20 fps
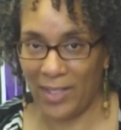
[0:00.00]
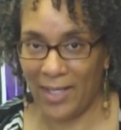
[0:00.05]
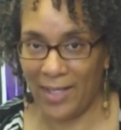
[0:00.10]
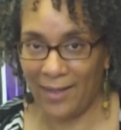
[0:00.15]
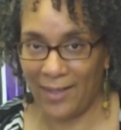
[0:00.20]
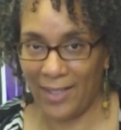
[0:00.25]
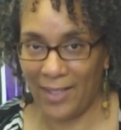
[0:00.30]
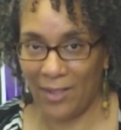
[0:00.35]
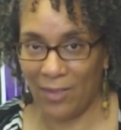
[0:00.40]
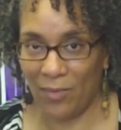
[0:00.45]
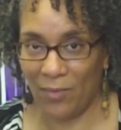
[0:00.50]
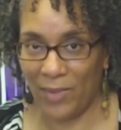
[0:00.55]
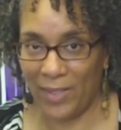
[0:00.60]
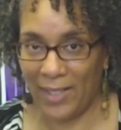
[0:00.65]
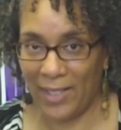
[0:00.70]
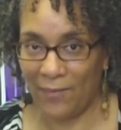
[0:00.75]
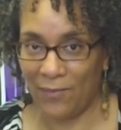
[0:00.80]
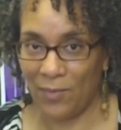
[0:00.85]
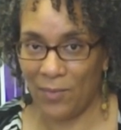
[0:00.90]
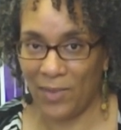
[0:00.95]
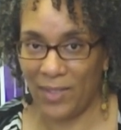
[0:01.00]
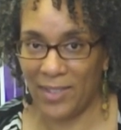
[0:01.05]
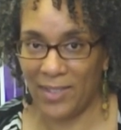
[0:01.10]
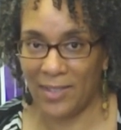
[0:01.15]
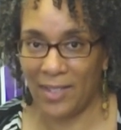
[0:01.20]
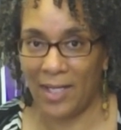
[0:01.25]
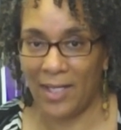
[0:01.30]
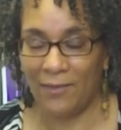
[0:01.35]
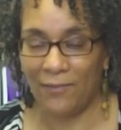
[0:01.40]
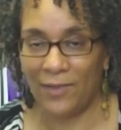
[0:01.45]
and I think it'll make
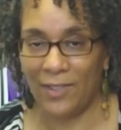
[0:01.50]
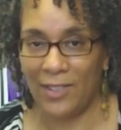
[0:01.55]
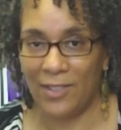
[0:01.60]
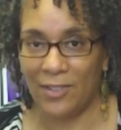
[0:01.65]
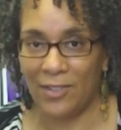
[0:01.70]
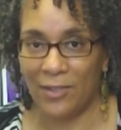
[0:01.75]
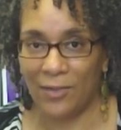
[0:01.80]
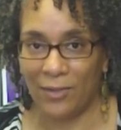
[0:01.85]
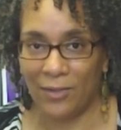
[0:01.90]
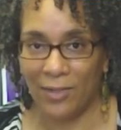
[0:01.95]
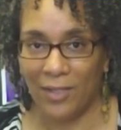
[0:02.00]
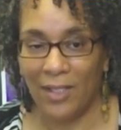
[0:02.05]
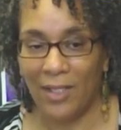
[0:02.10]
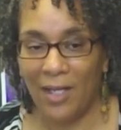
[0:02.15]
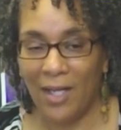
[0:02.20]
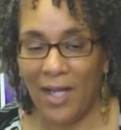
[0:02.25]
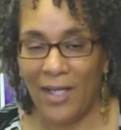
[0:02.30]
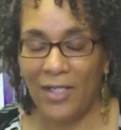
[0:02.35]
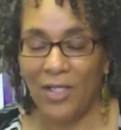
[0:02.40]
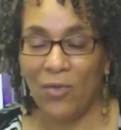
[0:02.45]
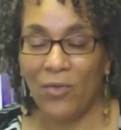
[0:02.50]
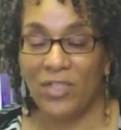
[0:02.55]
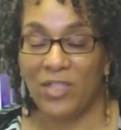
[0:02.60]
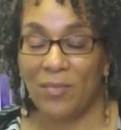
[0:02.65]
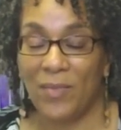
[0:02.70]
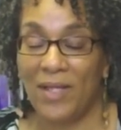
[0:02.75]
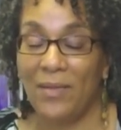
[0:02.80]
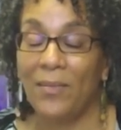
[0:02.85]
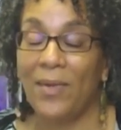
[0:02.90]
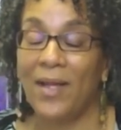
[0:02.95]
everybody's life easier. I know
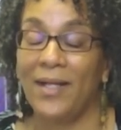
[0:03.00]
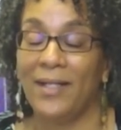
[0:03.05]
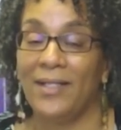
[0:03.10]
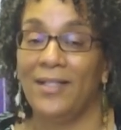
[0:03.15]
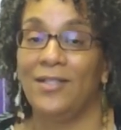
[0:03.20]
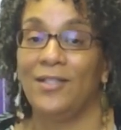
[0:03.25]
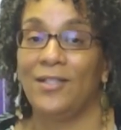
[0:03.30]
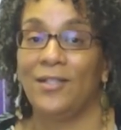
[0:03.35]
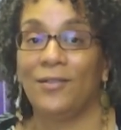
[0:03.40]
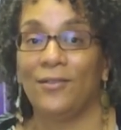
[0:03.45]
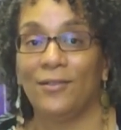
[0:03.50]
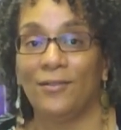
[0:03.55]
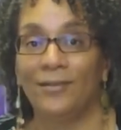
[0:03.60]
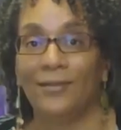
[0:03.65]
it's made mine easier.